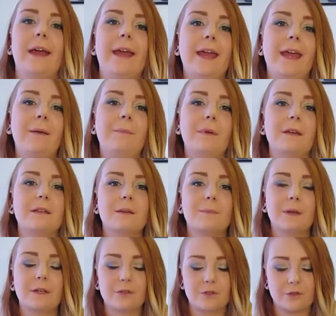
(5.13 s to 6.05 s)
It's
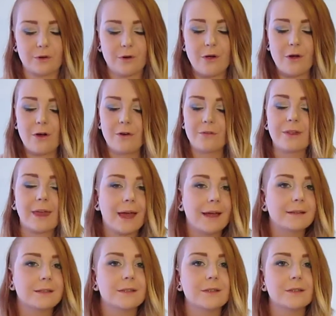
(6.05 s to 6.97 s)
a mixture of
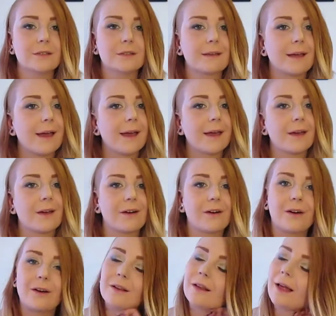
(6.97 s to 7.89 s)
candles that I
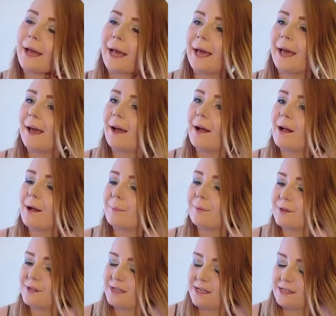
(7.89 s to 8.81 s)
got a
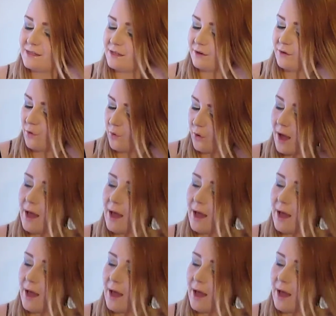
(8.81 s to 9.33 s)
couple of days ago,